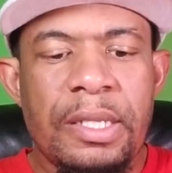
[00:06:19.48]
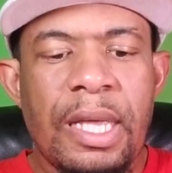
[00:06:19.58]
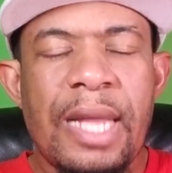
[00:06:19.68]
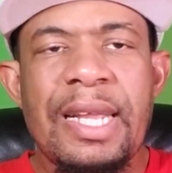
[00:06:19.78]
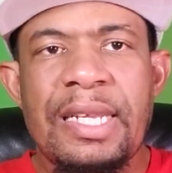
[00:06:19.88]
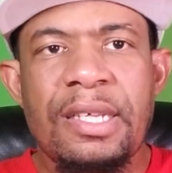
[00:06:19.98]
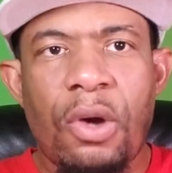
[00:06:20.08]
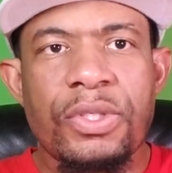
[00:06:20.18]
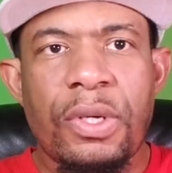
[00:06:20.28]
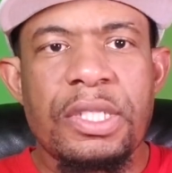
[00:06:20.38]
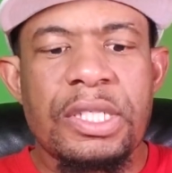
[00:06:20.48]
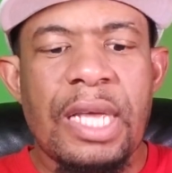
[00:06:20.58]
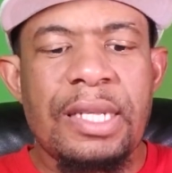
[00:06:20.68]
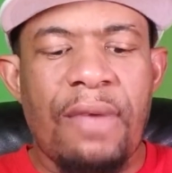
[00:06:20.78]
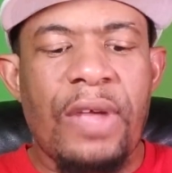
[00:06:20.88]
then he goes on to
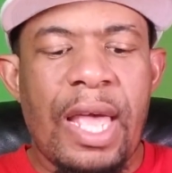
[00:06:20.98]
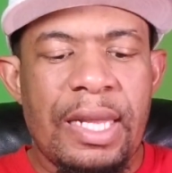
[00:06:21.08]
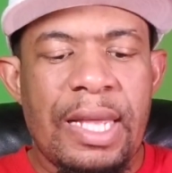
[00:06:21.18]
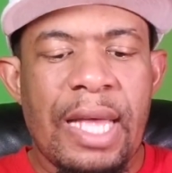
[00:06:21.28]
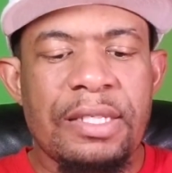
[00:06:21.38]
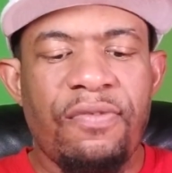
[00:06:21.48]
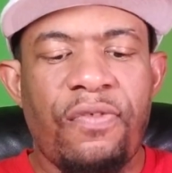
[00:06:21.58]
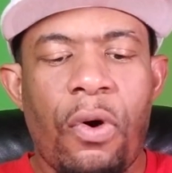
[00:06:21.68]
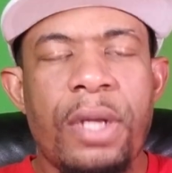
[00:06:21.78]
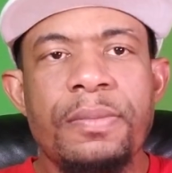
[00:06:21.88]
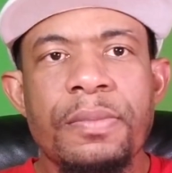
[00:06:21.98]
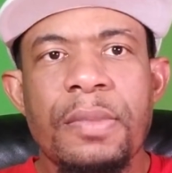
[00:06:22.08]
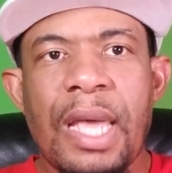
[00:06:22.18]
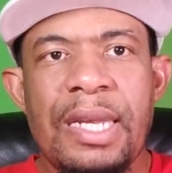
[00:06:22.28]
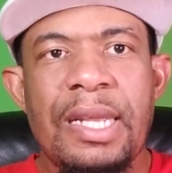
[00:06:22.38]
say Devin Haney hasn't fought
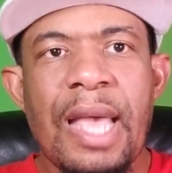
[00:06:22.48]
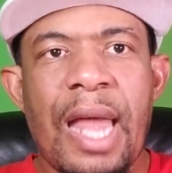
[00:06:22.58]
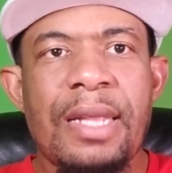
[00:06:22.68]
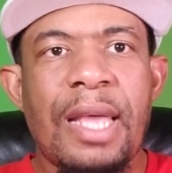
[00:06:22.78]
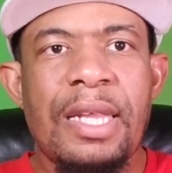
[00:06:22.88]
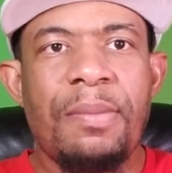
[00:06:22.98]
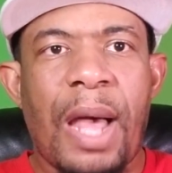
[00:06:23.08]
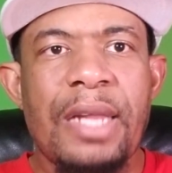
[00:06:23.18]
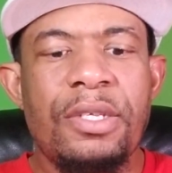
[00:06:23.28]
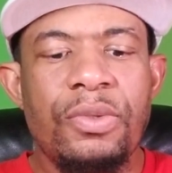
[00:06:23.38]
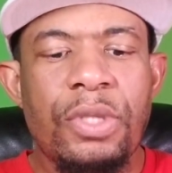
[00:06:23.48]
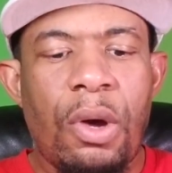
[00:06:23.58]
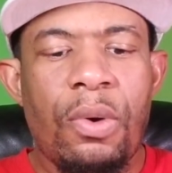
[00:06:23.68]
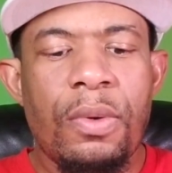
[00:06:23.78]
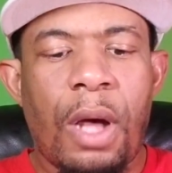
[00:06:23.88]
any guy, anybody you
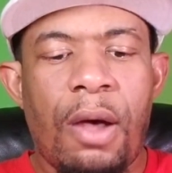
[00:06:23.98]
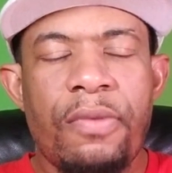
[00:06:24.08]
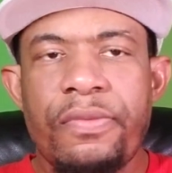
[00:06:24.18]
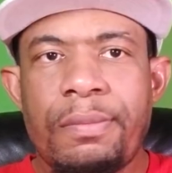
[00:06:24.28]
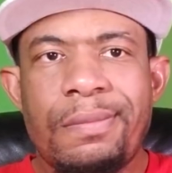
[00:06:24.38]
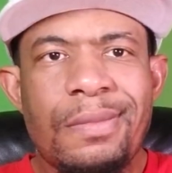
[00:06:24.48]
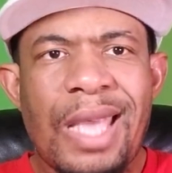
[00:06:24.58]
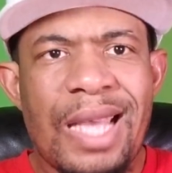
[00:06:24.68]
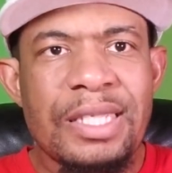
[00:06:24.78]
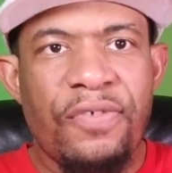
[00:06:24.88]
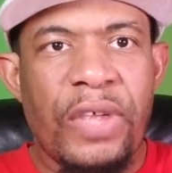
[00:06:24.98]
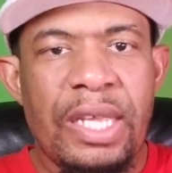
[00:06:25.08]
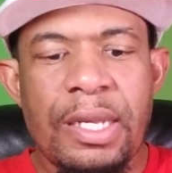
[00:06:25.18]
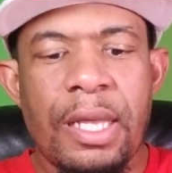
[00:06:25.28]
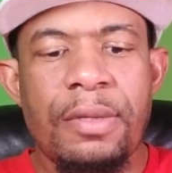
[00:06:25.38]
know of, as if he
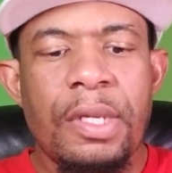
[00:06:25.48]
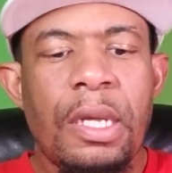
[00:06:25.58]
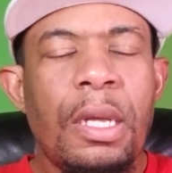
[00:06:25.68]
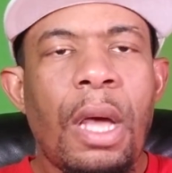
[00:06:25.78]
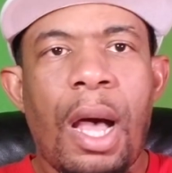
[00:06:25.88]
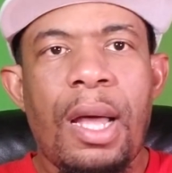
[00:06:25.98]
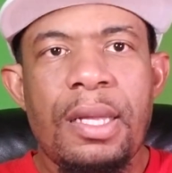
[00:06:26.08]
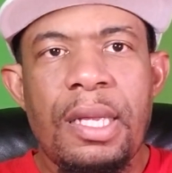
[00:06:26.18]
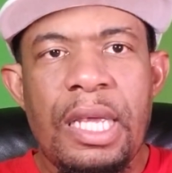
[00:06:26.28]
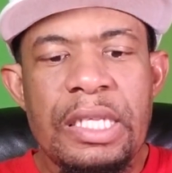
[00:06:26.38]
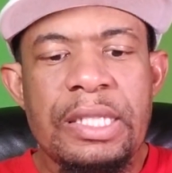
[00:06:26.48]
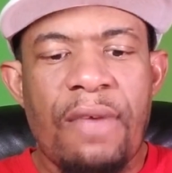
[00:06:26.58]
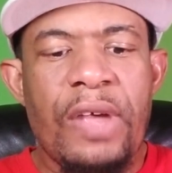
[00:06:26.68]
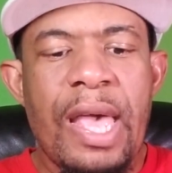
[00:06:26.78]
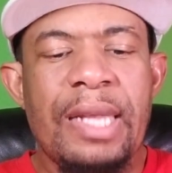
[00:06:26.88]
did.
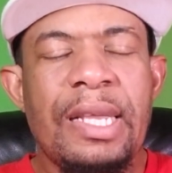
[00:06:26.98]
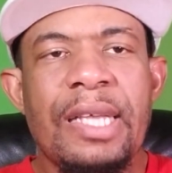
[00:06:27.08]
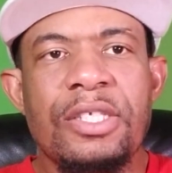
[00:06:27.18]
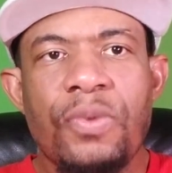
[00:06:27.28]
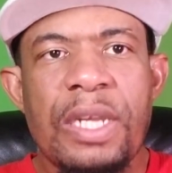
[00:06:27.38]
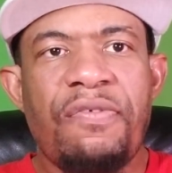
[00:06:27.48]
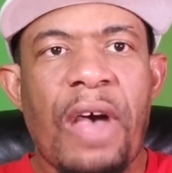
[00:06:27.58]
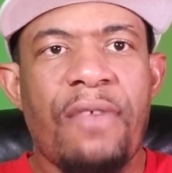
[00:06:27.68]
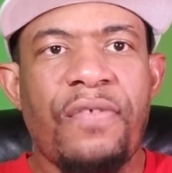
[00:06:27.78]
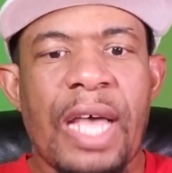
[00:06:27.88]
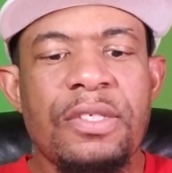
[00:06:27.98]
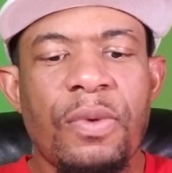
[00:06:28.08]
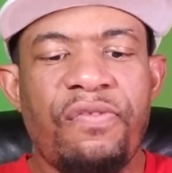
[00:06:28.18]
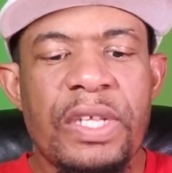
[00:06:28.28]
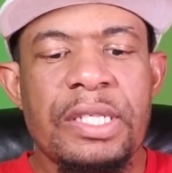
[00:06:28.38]
Devin Haney has 25 fights
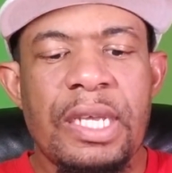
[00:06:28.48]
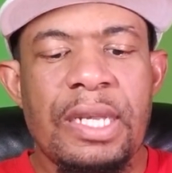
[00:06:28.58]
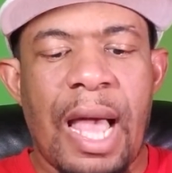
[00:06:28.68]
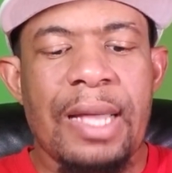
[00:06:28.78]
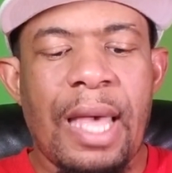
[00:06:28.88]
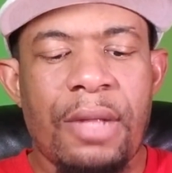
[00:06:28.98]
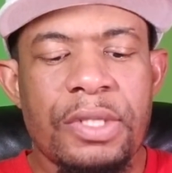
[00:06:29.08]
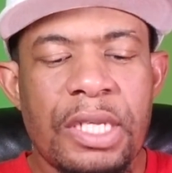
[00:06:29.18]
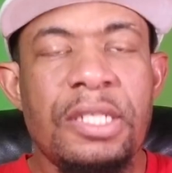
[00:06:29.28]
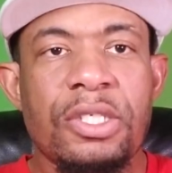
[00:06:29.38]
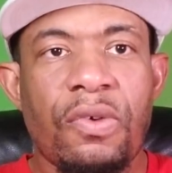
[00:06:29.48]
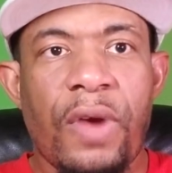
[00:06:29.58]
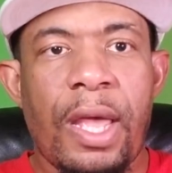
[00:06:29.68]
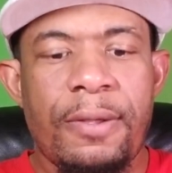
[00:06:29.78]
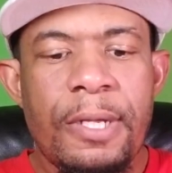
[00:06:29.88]
with 15 knockouts in his
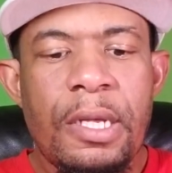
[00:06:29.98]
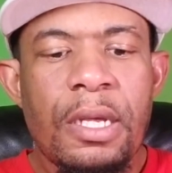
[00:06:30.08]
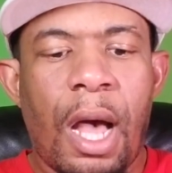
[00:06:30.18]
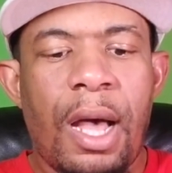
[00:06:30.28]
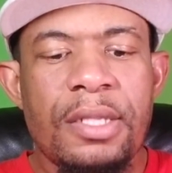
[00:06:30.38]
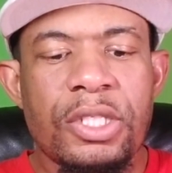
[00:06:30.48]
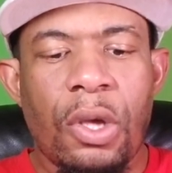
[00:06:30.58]
career. And